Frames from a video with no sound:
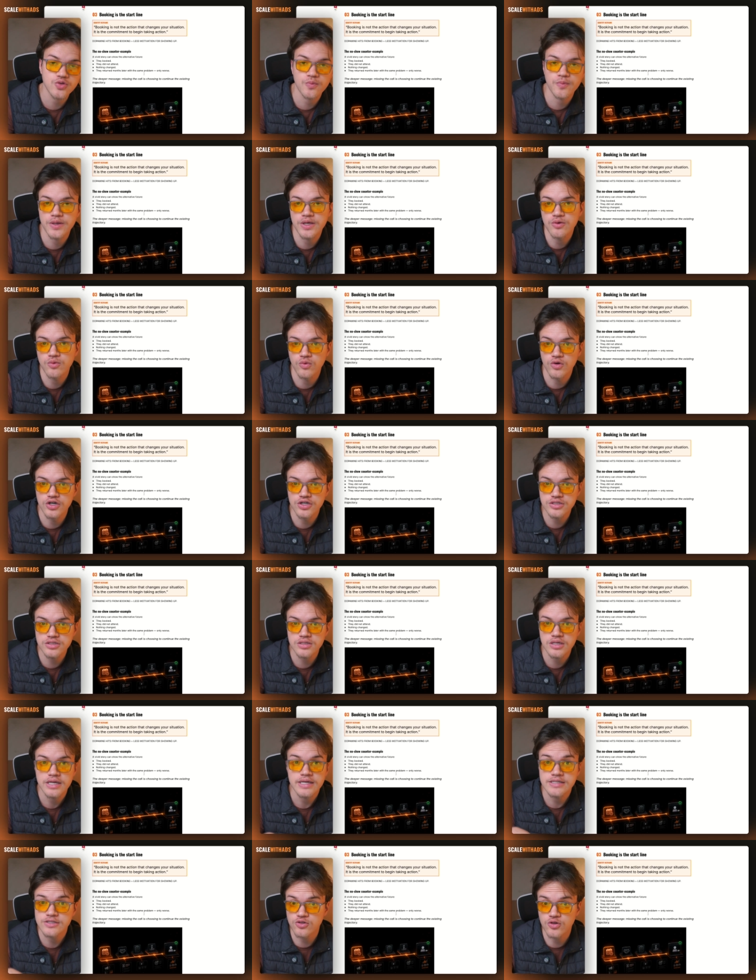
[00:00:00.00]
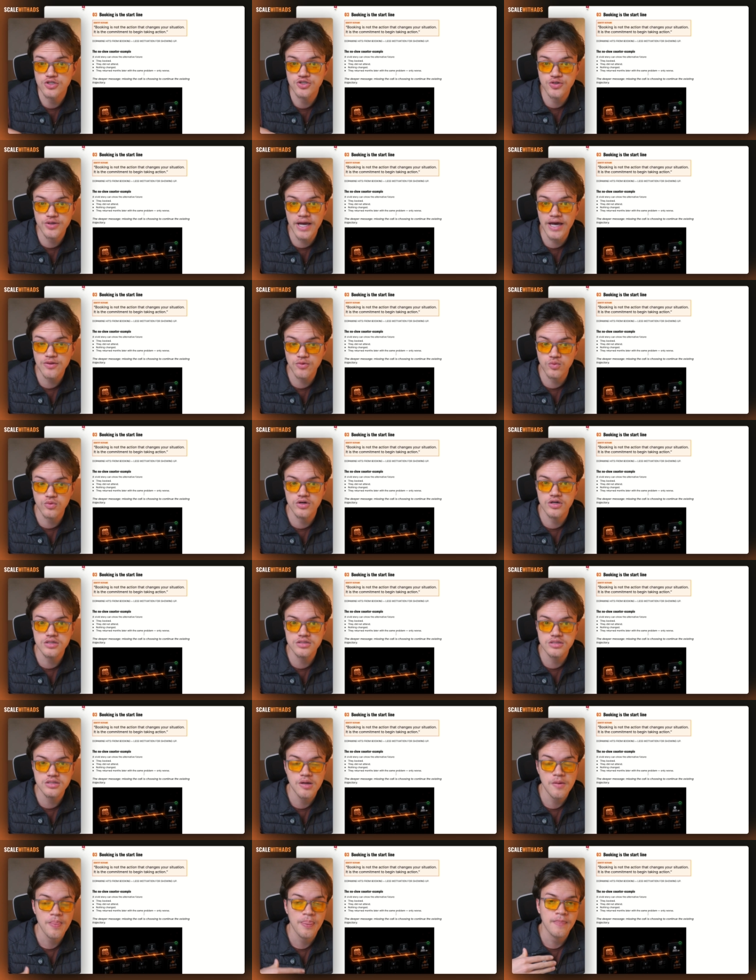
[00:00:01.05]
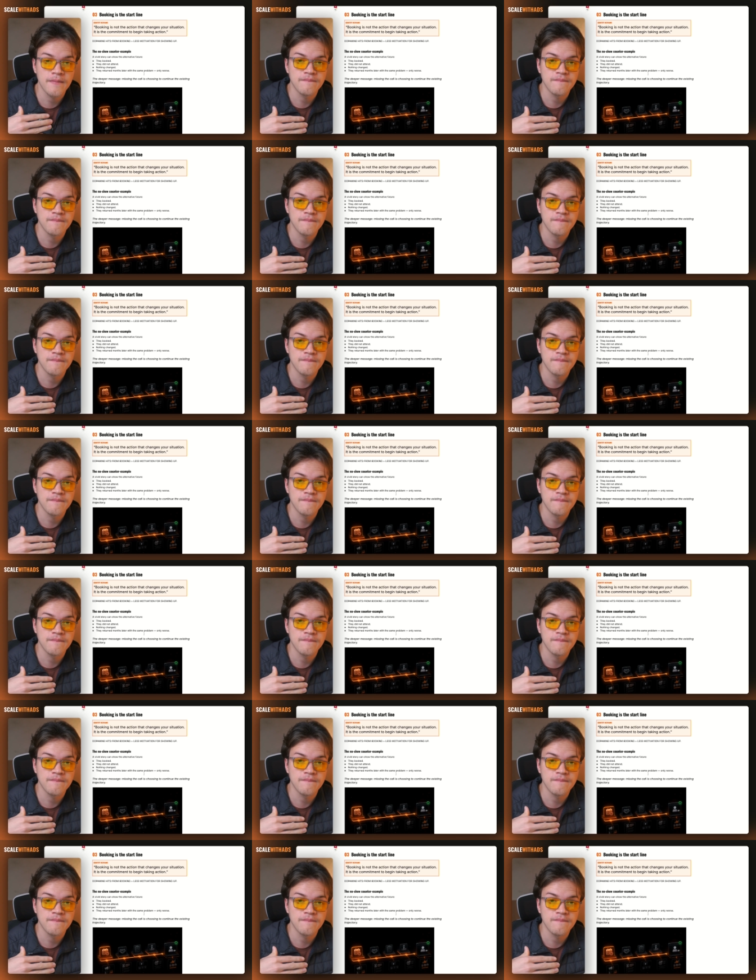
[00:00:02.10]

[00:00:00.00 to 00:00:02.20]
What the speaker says: be worse, it's going to get worse,